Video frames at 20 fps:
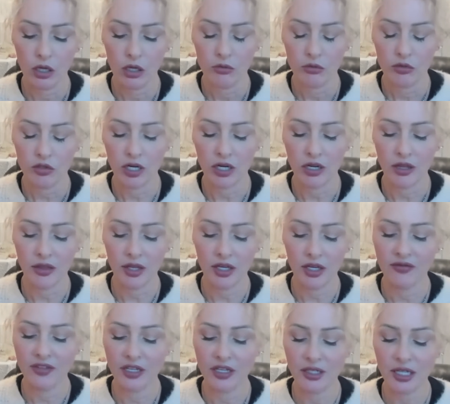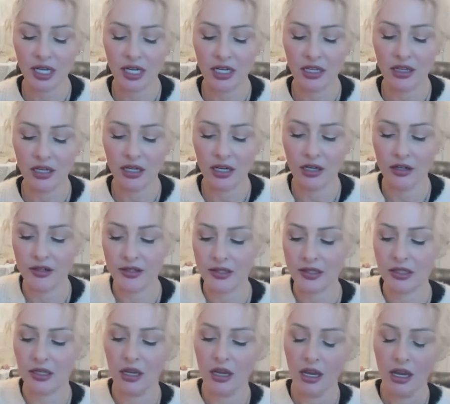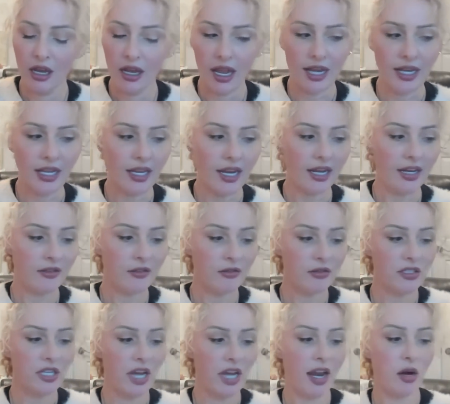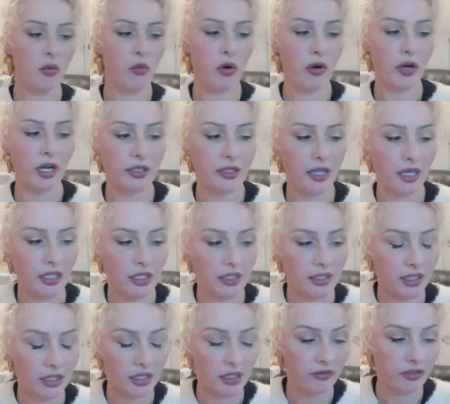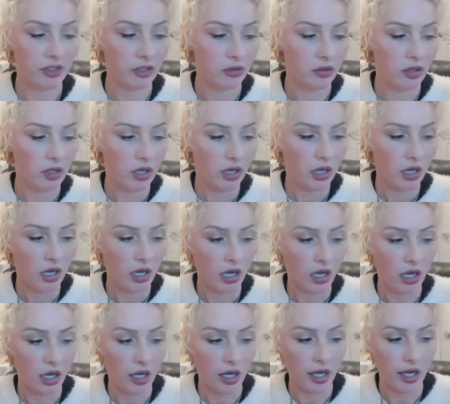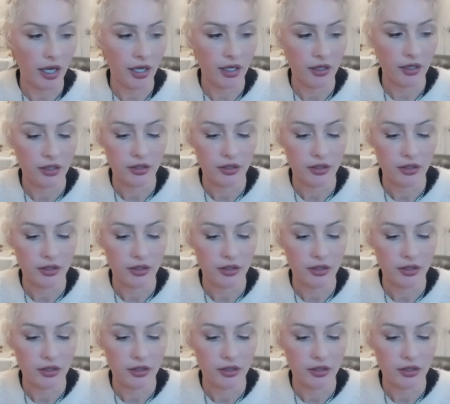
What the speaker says: Trying to think if there's anything else, any other dire warnings I need to give you. I